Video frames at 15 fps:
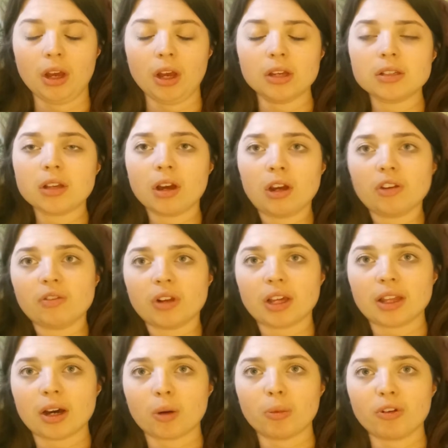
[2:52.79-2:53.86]
So
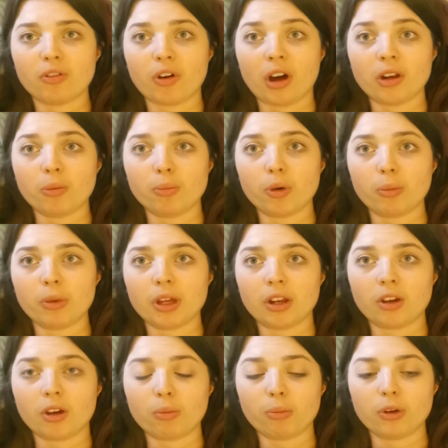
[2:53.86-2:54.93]
hopefully that'll be fun and put me in
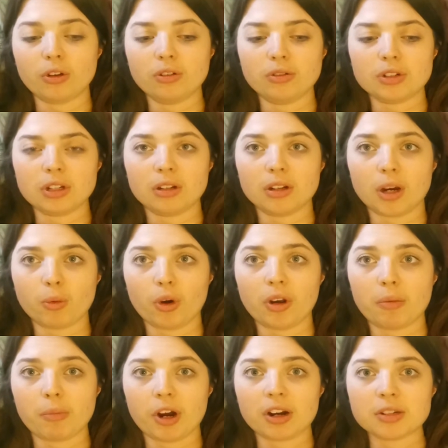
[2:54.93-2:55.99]
a good mood and I
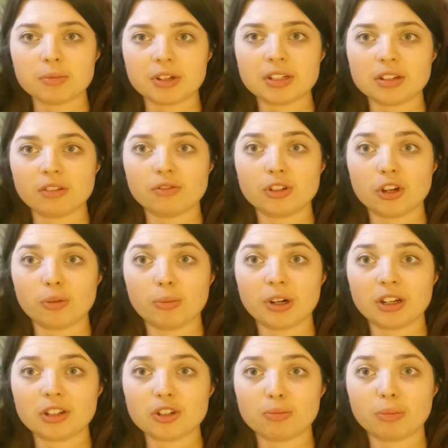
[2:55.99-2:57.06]
won't embarrass myself too
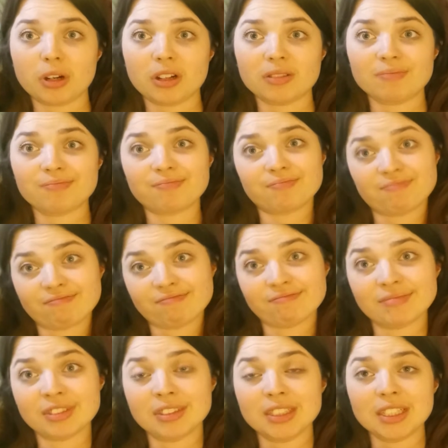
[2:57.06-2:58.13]
much. But
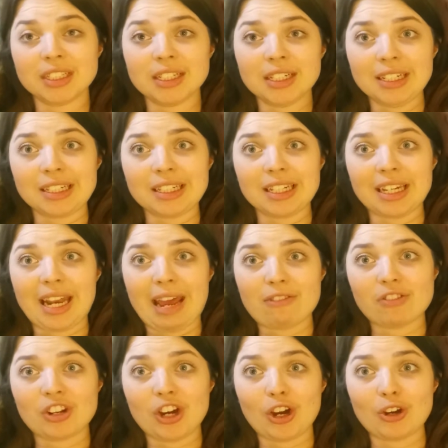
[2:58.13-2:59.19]
you
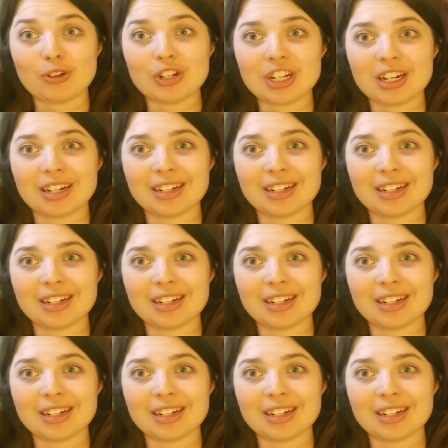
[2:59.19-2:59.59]
never know, dear.